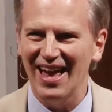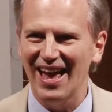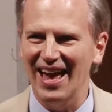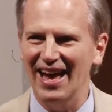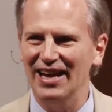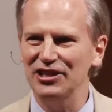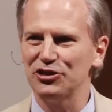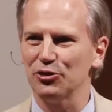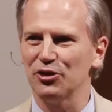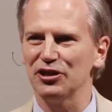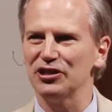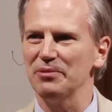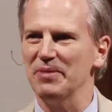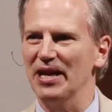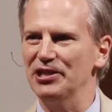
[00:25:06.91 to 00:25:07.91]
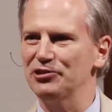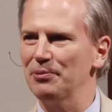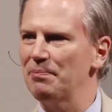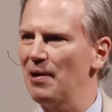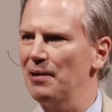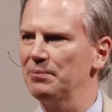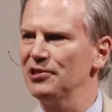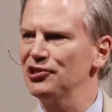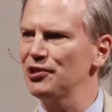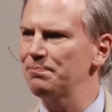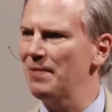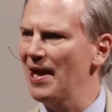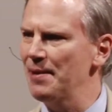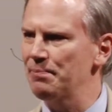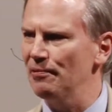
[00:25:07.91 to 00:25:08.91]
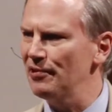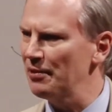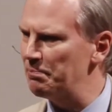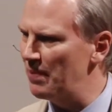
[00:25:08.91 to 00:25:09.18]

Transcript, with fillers: And George Lemaitre published a paper in a